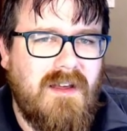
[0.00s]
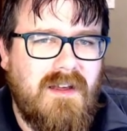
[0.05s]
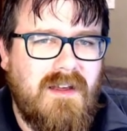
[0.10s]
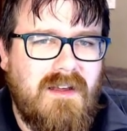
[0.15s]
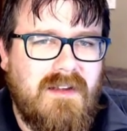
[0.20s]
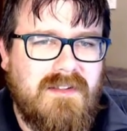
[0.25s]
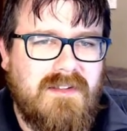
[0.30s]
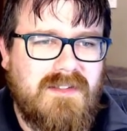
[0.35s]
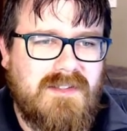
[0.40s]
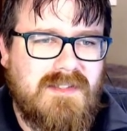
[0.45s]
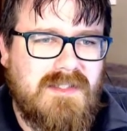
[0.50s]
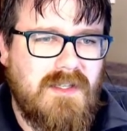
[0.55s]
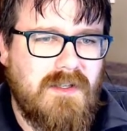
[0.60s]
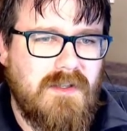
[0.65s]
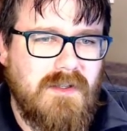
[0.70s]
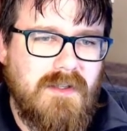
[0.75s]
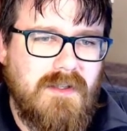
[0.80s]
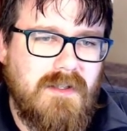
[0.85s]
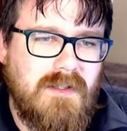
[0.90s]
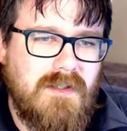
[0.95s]

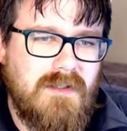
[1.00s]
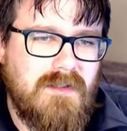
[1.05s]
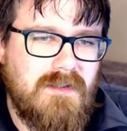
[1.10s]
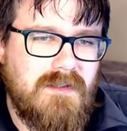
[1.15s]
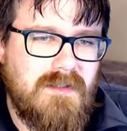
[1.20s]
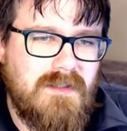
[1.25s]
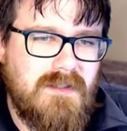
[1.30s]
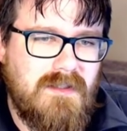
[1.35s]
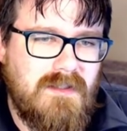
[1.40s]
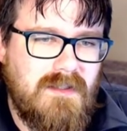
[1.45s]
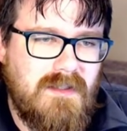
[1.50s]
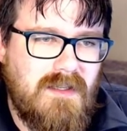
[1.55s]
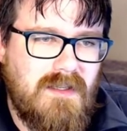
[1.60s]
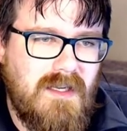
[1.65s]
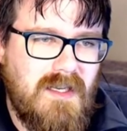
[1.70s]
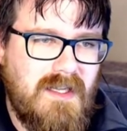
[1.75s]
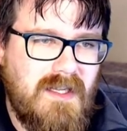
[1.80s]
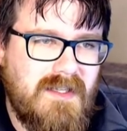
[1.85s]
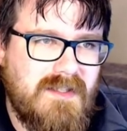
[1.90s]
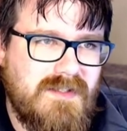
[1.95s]
So
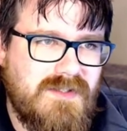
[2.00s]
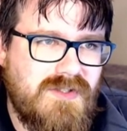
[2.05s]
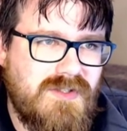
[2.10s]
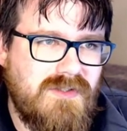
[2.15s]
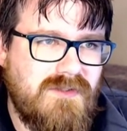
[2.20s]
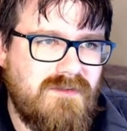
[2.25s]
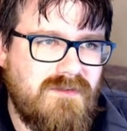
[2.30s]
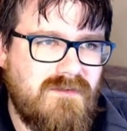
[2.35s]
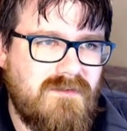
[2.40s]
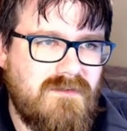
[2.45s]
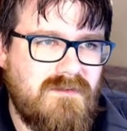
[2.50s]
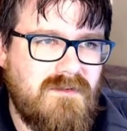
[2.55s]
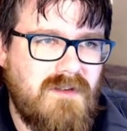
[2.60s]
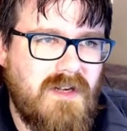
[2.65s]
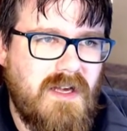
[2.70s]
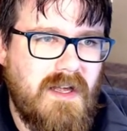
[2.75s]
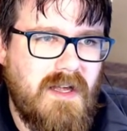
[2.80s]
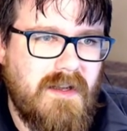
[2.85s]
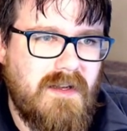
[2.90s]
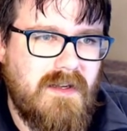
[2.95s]
let's
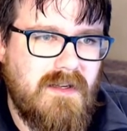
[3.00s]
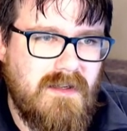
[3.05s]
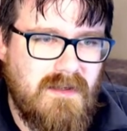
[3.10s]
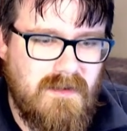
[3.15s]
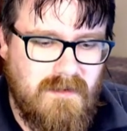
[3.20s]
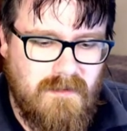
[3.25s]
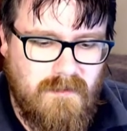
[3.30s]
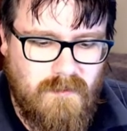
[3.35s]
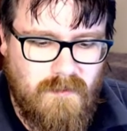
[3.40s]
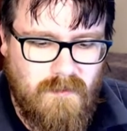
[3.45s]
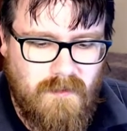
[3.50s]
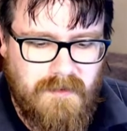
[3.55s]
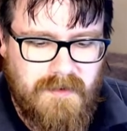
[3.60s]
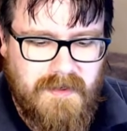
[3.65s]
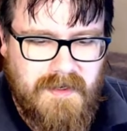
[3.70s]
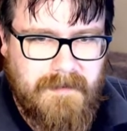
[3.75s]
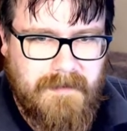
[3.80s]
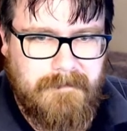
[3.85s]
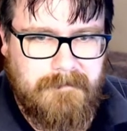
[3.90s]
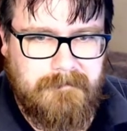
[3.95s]
run all of
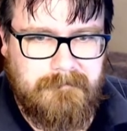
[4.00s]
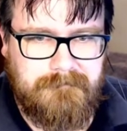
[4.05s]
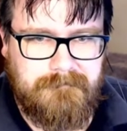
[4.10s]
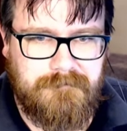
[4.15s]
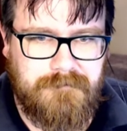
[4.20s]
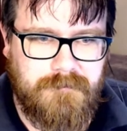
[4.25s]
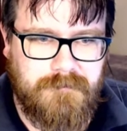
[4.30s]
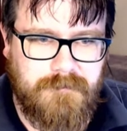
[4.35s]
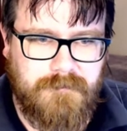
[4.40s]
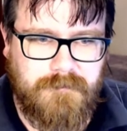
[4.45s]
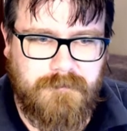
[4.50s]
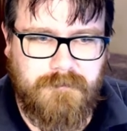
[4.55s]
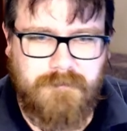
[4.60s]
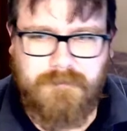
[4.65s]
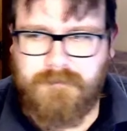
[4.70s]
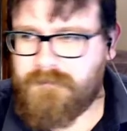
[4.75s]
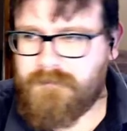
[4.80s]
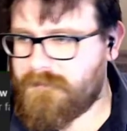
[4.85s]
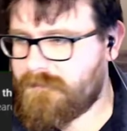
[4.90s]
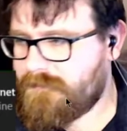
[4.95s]
that.
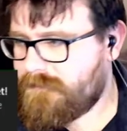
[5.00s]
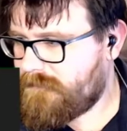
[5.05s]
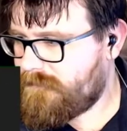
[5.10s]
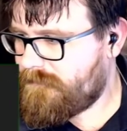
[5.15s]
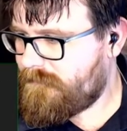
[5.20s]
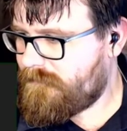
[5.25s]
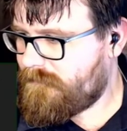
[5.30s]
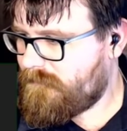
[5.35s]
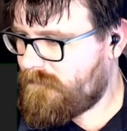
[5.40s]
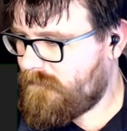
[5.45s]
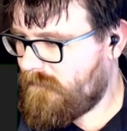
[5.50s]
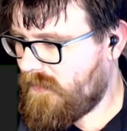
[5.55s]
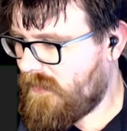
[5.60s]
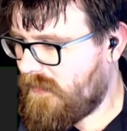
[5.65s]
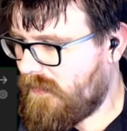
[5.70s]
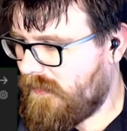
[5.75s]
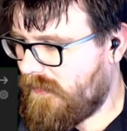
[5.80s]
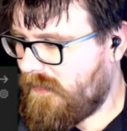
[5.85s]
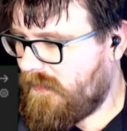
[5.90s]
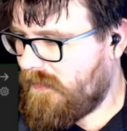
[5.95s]

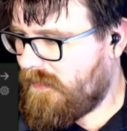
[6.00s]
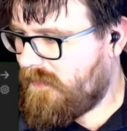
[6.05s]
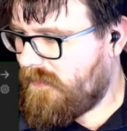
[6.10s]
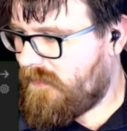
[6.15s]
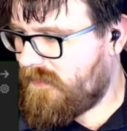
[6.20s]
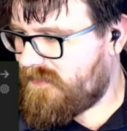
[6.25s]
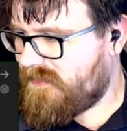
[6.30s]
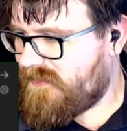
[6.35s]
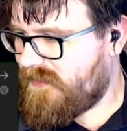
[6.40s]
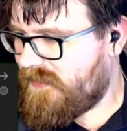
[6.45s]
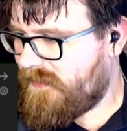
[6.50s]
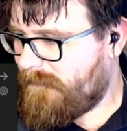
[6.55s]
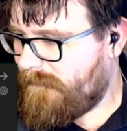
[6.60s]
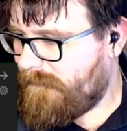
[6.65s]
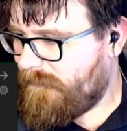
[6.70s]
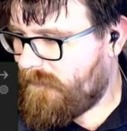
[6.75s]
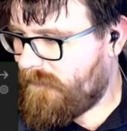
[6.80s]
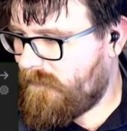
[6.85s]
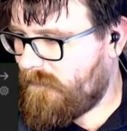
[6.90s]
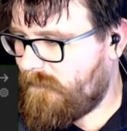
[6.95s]
And this time
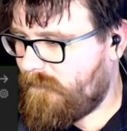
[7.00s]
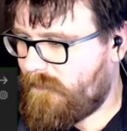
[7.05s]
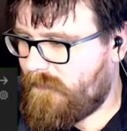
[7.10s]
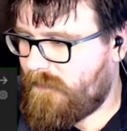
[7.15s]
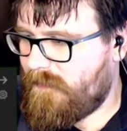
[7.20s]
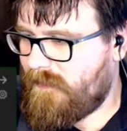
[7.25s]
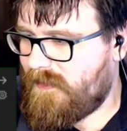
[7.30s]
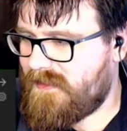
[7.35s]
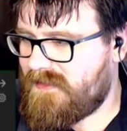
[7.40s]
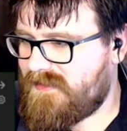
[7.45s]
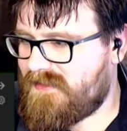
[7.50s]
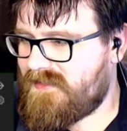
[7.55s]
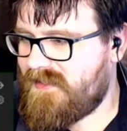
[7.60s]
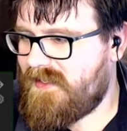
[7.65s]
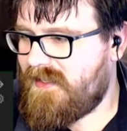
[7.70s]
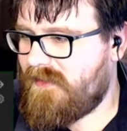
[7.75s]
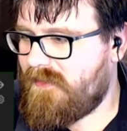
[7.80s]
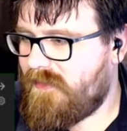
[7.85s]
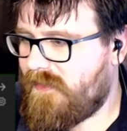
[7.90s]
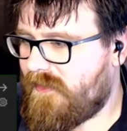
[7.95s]
we can
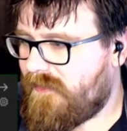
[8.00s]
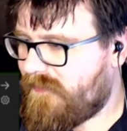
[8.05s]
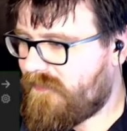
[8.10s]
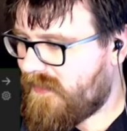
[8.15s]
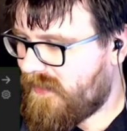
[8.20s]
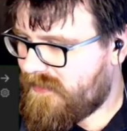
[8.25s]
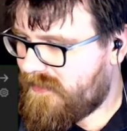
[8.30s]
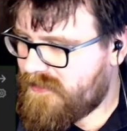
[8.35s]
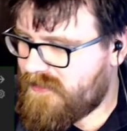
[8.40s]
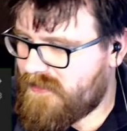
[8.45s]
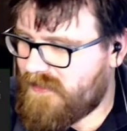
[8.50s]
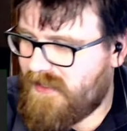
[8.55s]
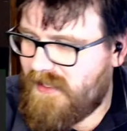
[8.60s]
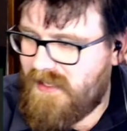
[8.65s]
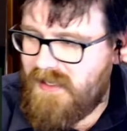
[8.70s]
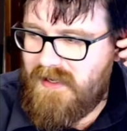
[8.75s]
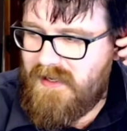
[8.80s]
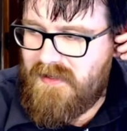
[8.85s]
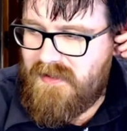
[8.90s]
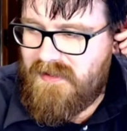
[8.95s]
see our notification
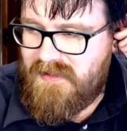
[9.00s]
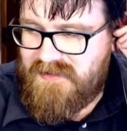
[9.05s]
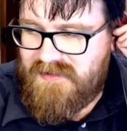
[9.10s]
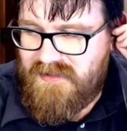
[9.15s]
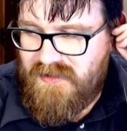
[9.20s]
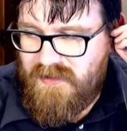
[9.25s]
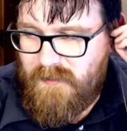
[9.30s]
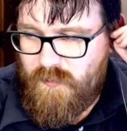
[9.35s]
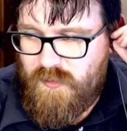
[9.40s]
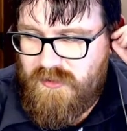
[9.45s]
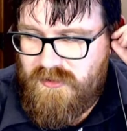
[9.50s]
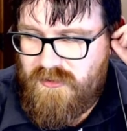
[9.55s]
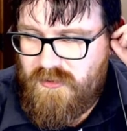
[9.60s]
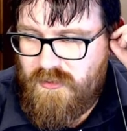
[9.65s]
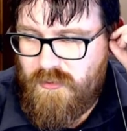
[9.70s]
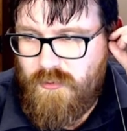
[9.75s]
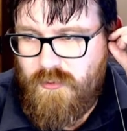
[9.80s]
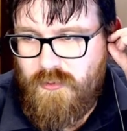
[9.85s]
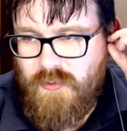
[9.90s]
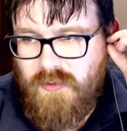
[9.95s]
again, this time with
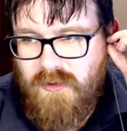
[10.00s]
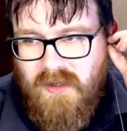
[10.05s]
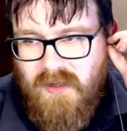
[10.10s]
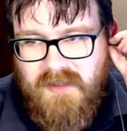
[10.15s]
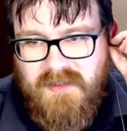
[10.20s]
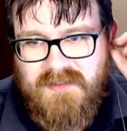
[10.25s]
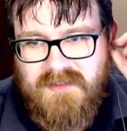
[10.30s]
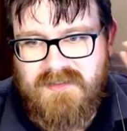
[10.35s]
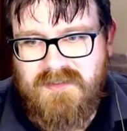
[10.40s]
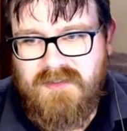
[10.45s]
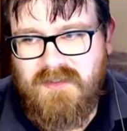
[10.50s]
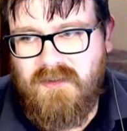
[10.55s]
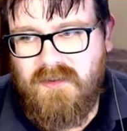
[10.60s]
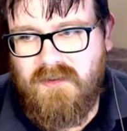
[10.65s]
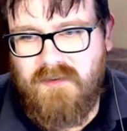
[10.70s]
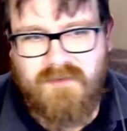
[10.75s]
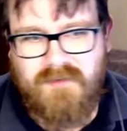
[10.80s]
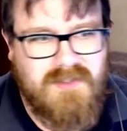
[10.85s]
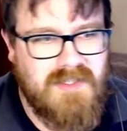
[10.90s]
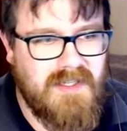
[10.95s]
two lines
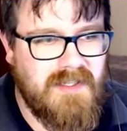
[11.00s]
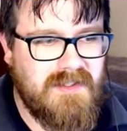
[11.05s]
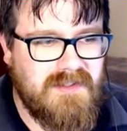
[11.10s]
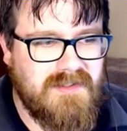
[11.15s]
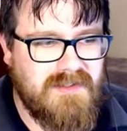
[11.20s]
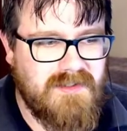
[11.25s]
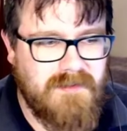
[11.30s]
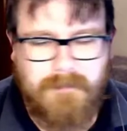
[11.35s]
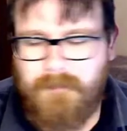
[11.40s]
of text